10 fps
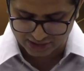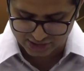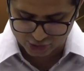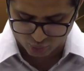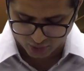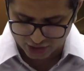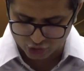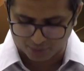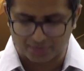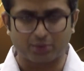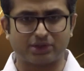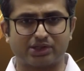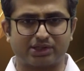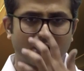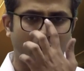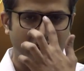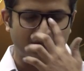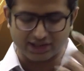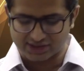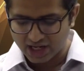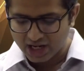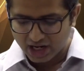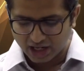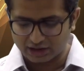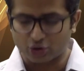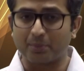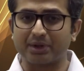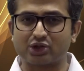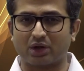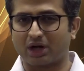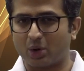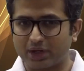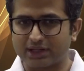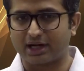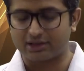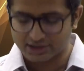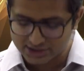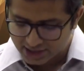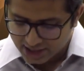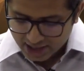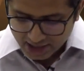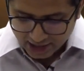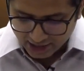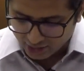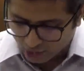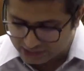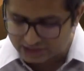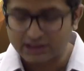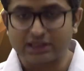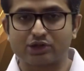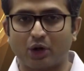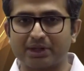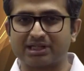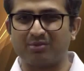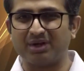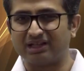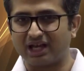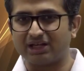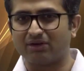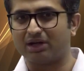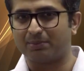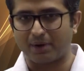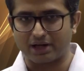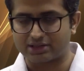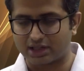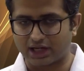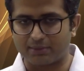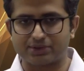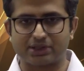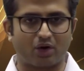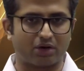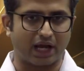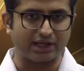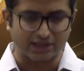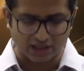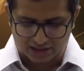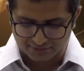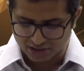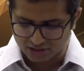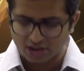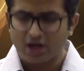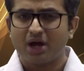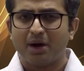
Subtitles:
There's just one topic which is there on Ind AS, other topics on accounting standards. Honestly, these topics have been there even in past attempts. They're not as relevant.